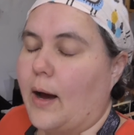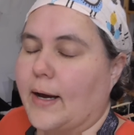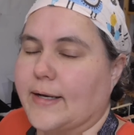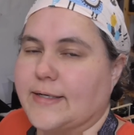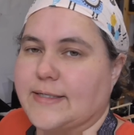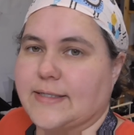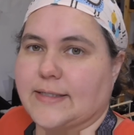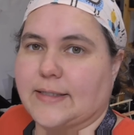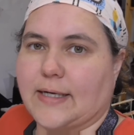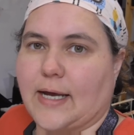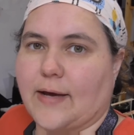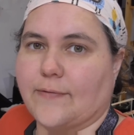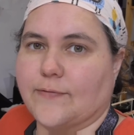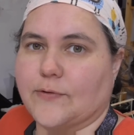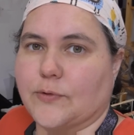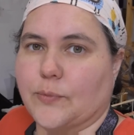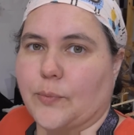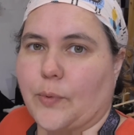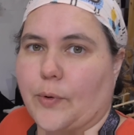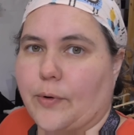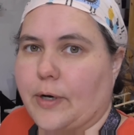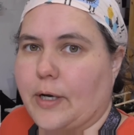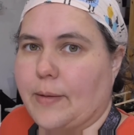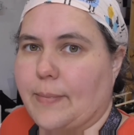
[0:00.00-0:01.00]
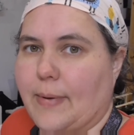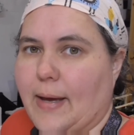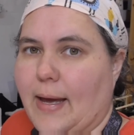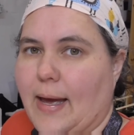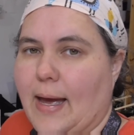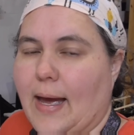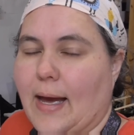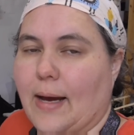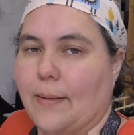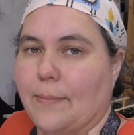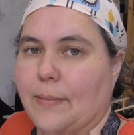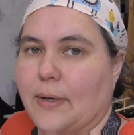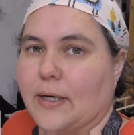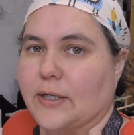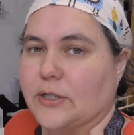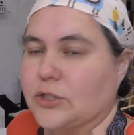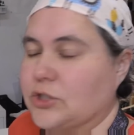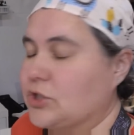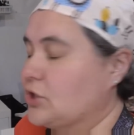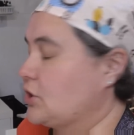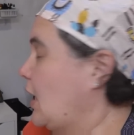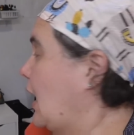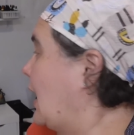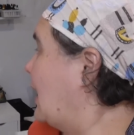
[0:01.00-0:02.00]
I didn't have to worry about how
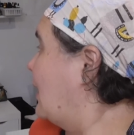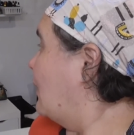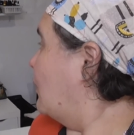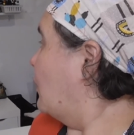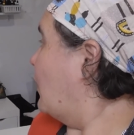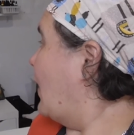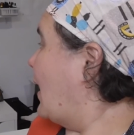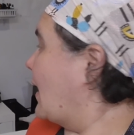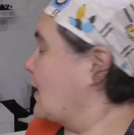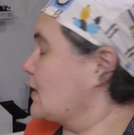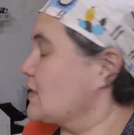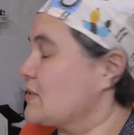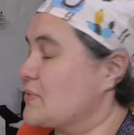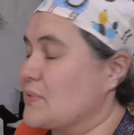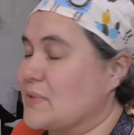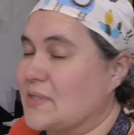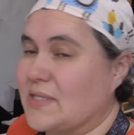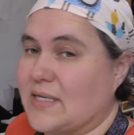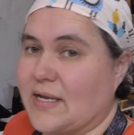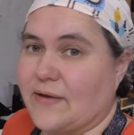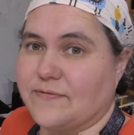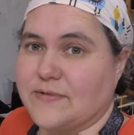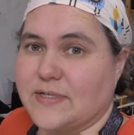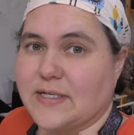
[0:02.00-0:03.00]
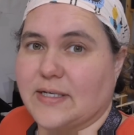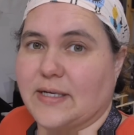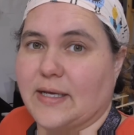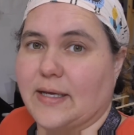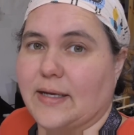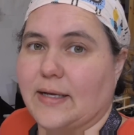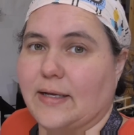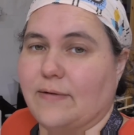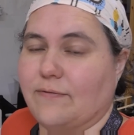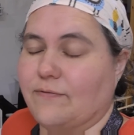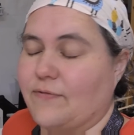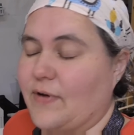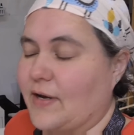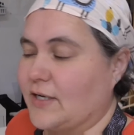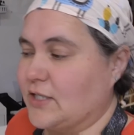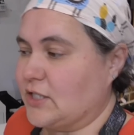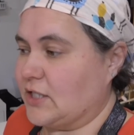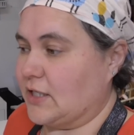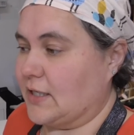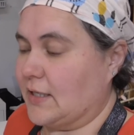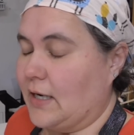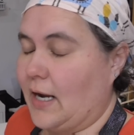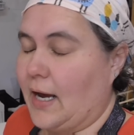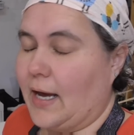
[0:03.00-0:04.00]
much wax was left in it. In
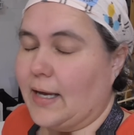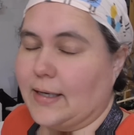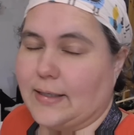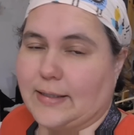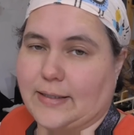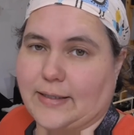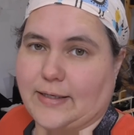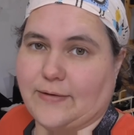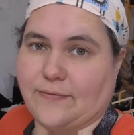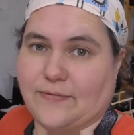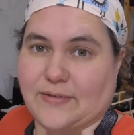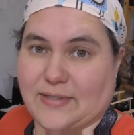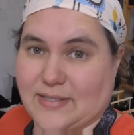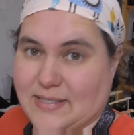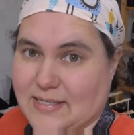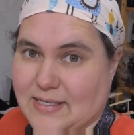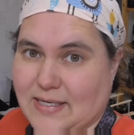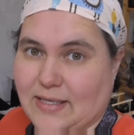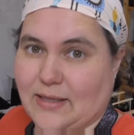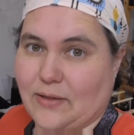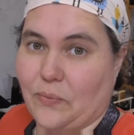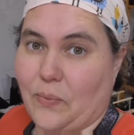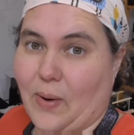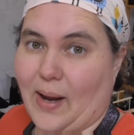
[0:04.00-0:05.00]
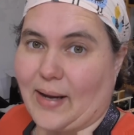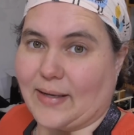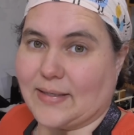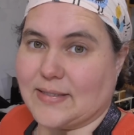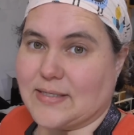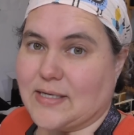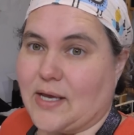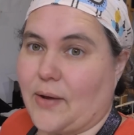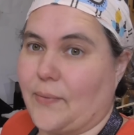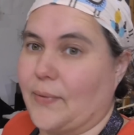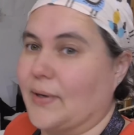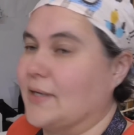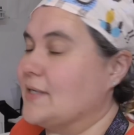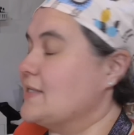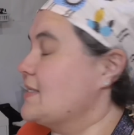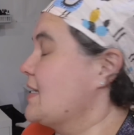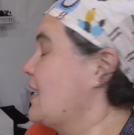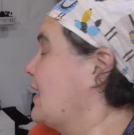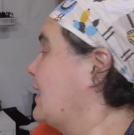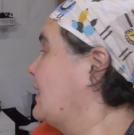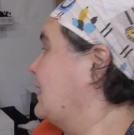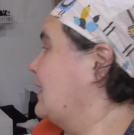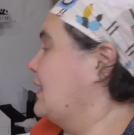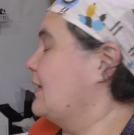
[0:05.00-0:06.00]
fact, you can hardly even see the wax going
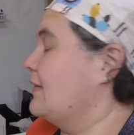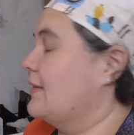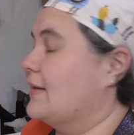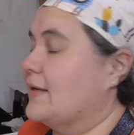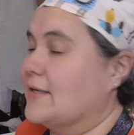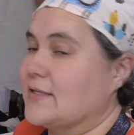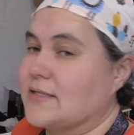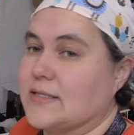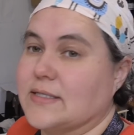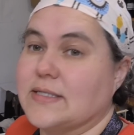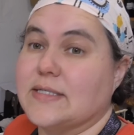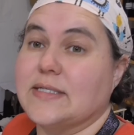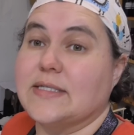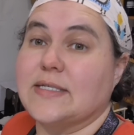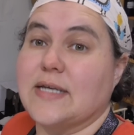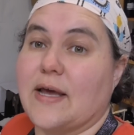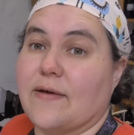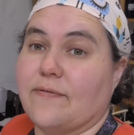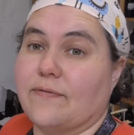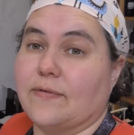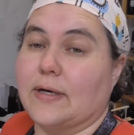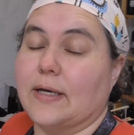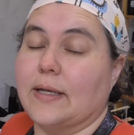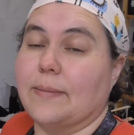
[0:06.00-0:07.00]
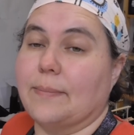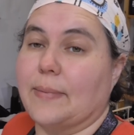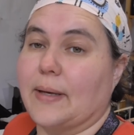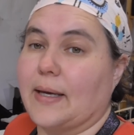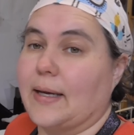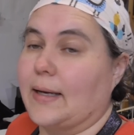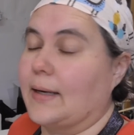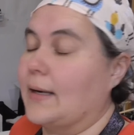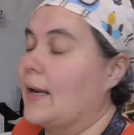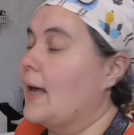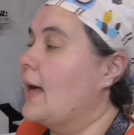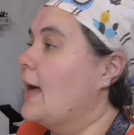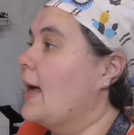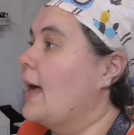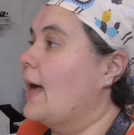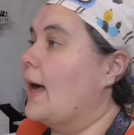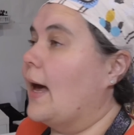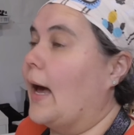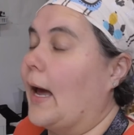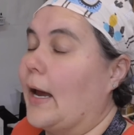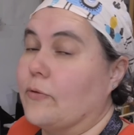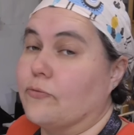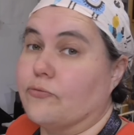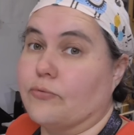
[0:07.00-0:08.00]
down in this. It's definitely been
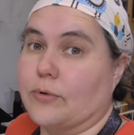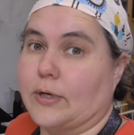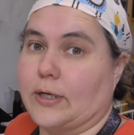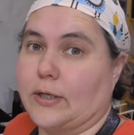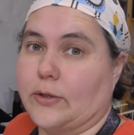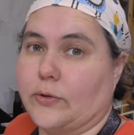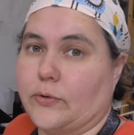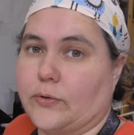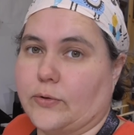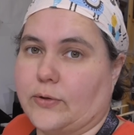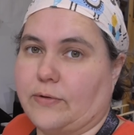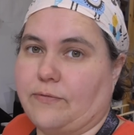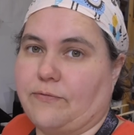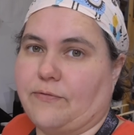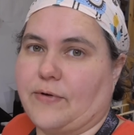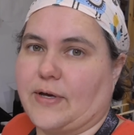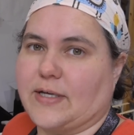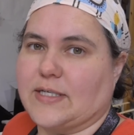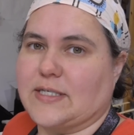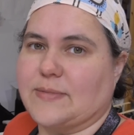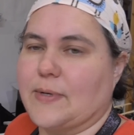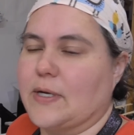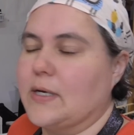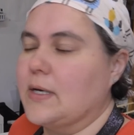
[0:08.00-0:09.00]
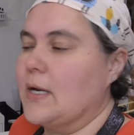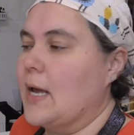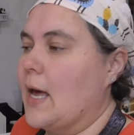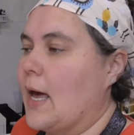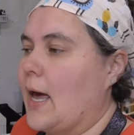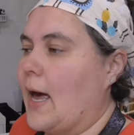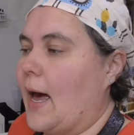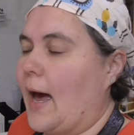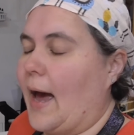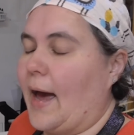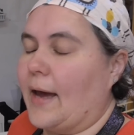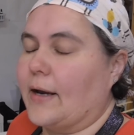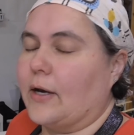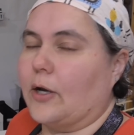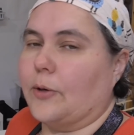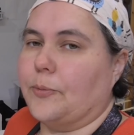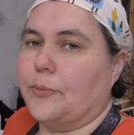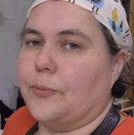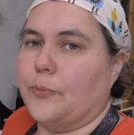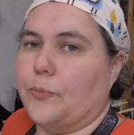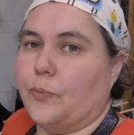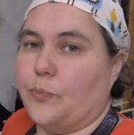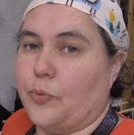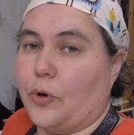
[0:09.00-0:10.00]
a really good investment, and
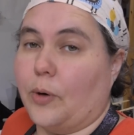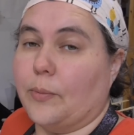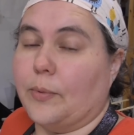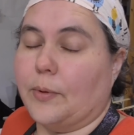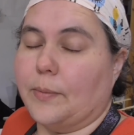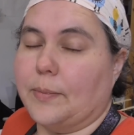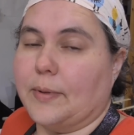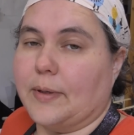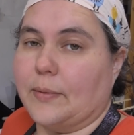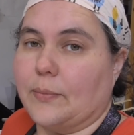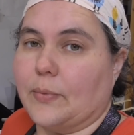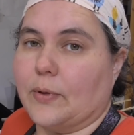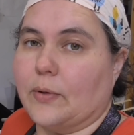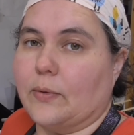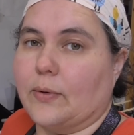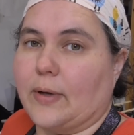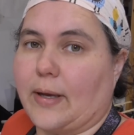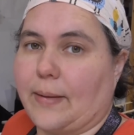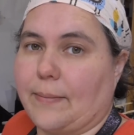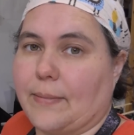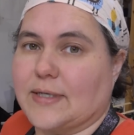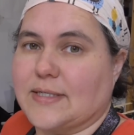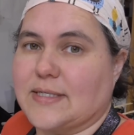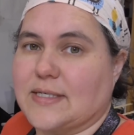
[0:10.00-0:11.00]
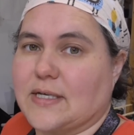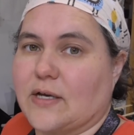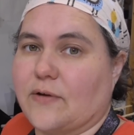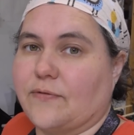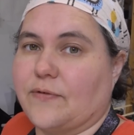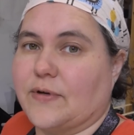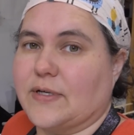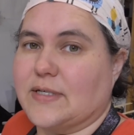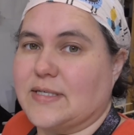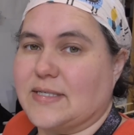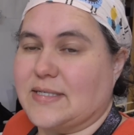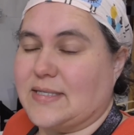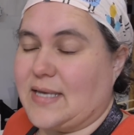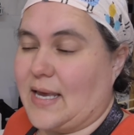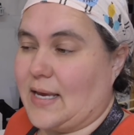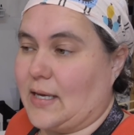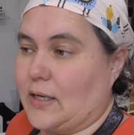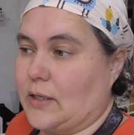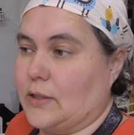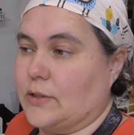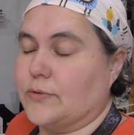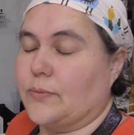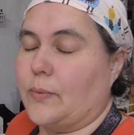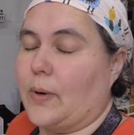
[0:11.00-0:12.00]
I probably will get myself a
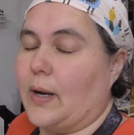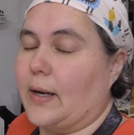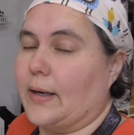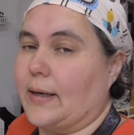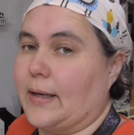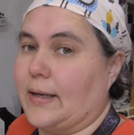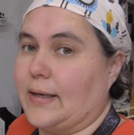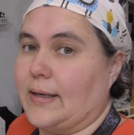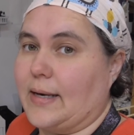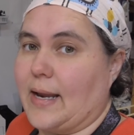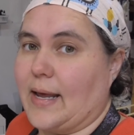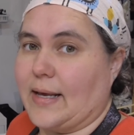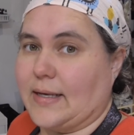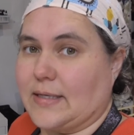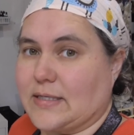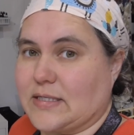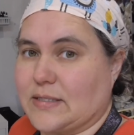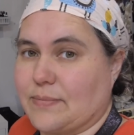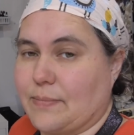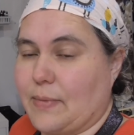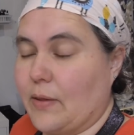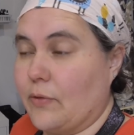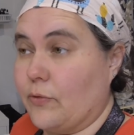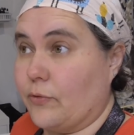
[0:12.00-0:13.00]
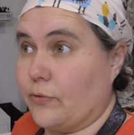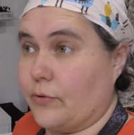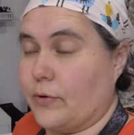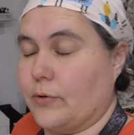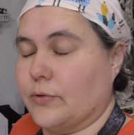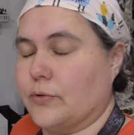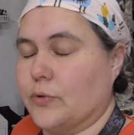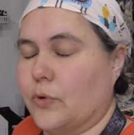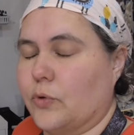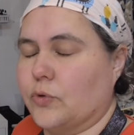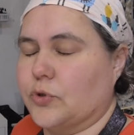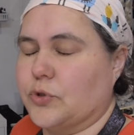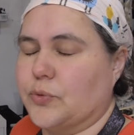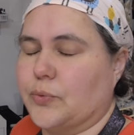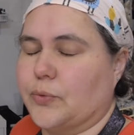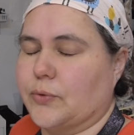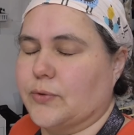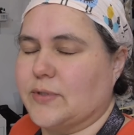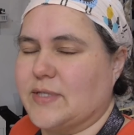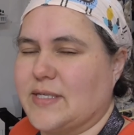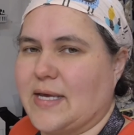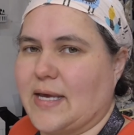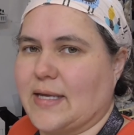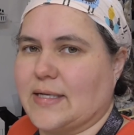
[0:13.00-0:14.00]
second one next month or
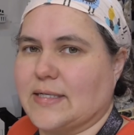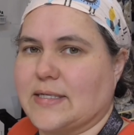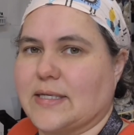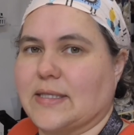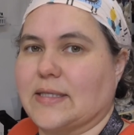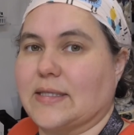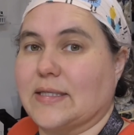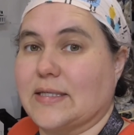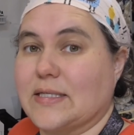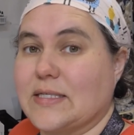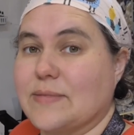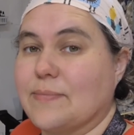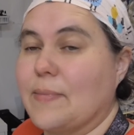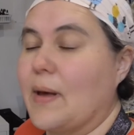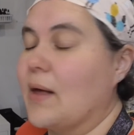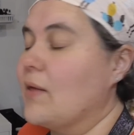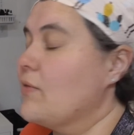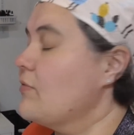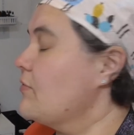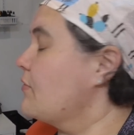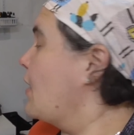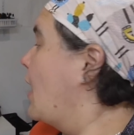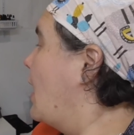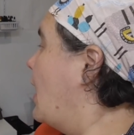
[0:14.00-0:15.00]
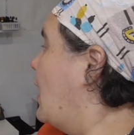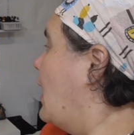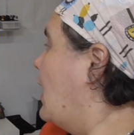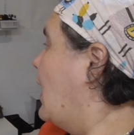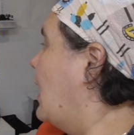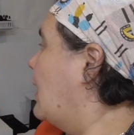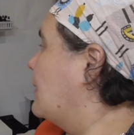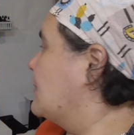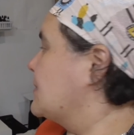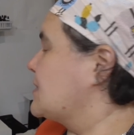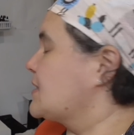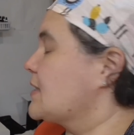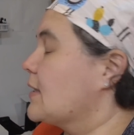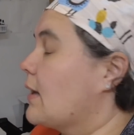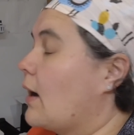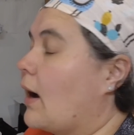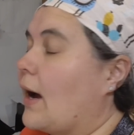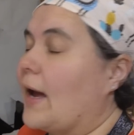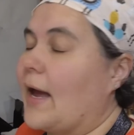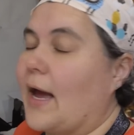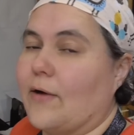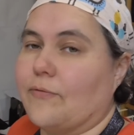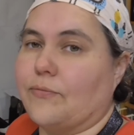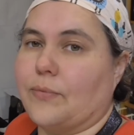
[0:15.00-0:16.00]
towards the end of this month. So that
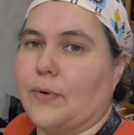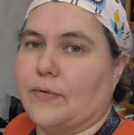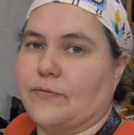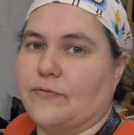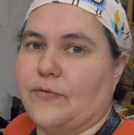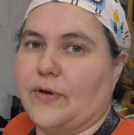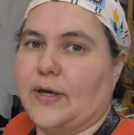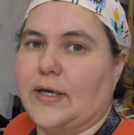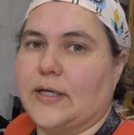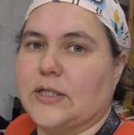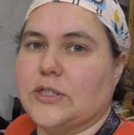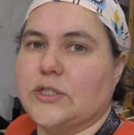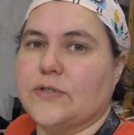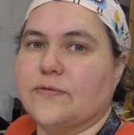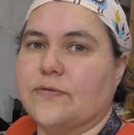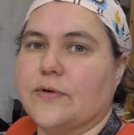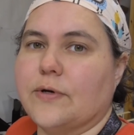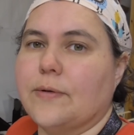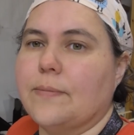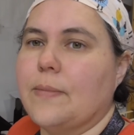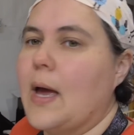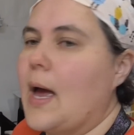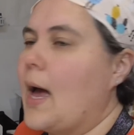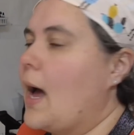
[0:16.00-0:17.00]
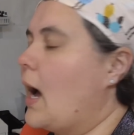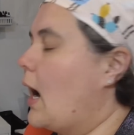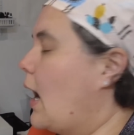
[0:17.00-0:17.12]
I have one for each of them.